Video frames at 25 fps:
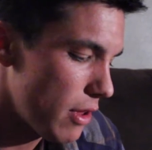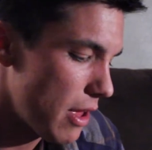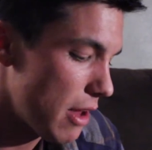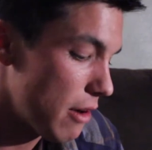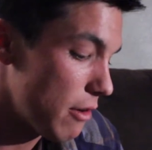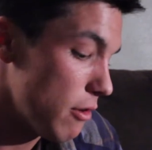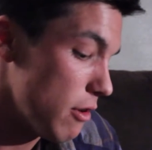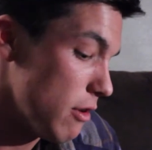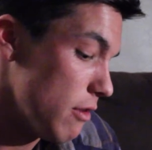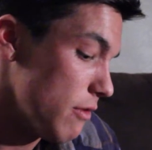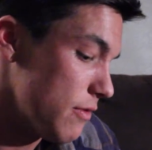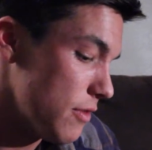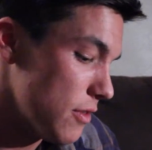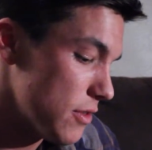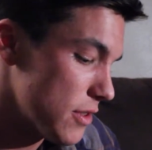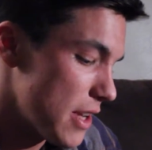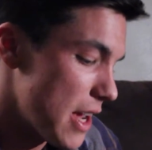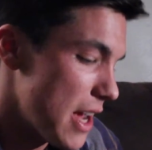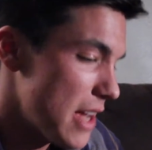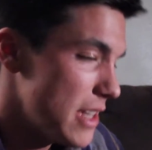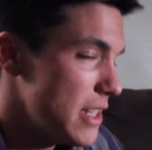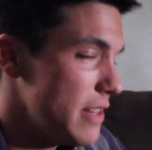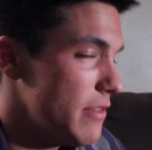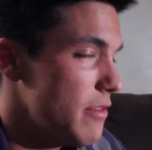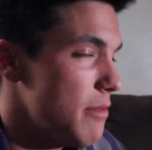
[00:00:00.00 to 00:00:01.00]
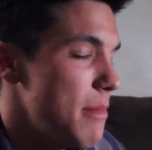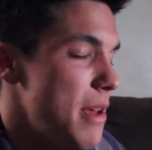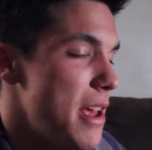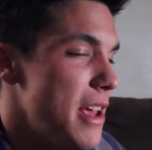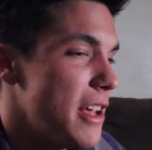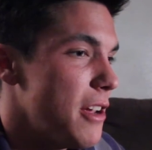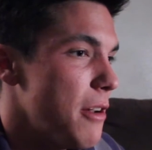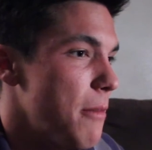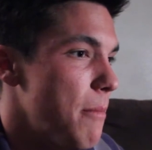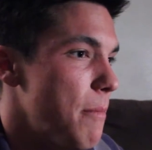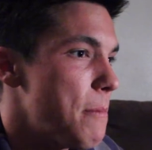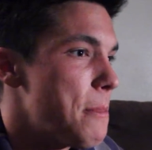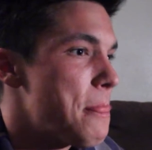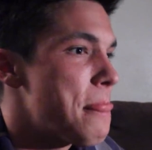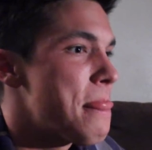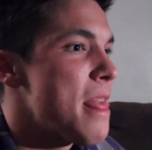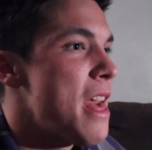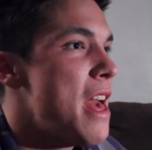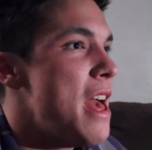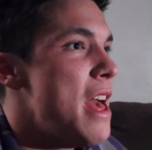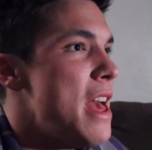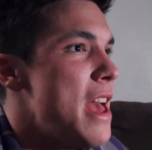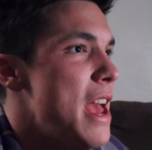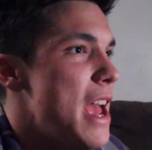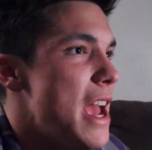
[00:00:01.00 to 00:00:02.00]
I don't know if those guys even make them.
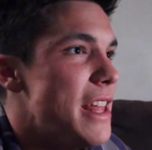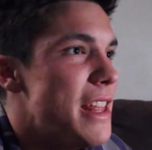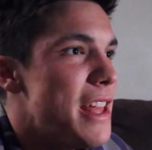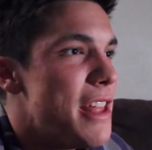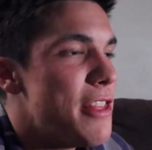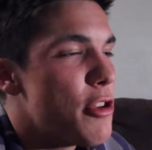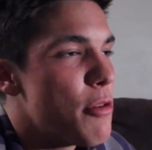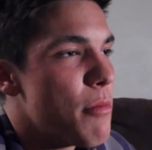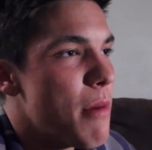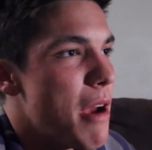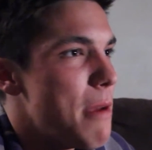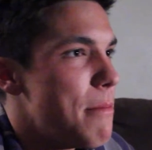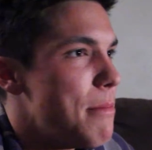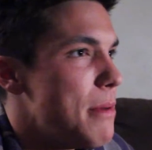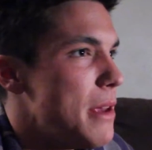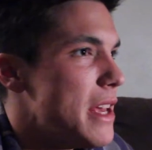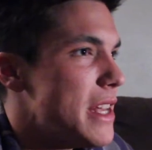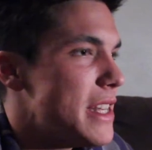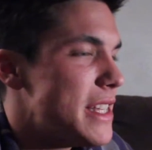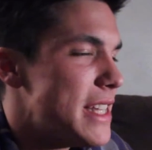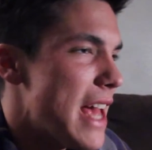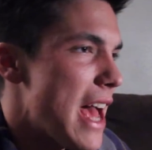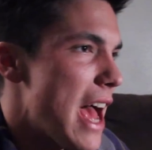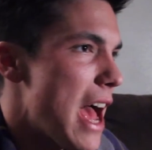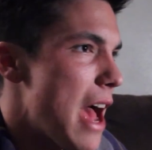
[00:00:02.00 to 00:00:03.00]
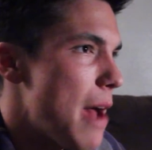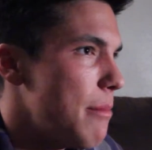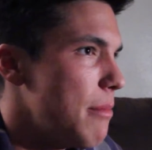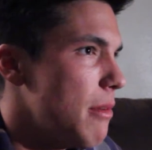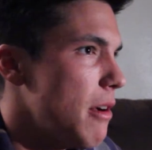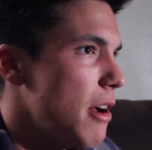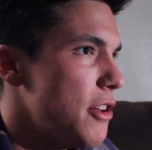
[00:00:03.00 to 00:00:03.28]
And then there might be a tab